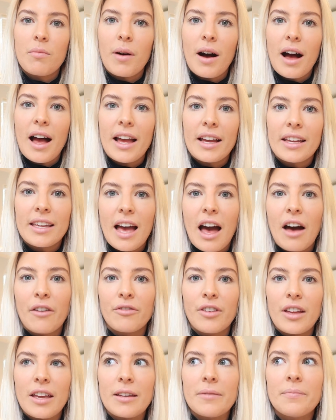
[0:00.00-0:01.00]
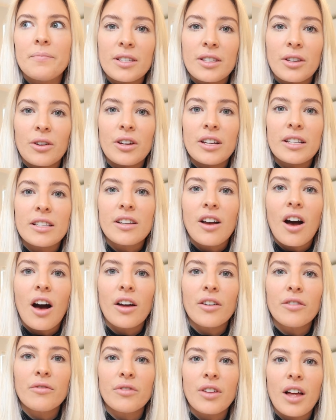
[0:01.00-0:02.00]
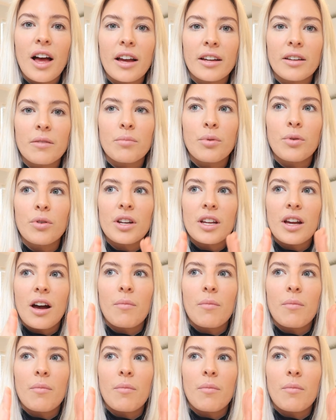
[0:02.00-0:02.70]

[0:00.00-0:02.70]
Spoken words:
by caffeine. So it's kind of like putting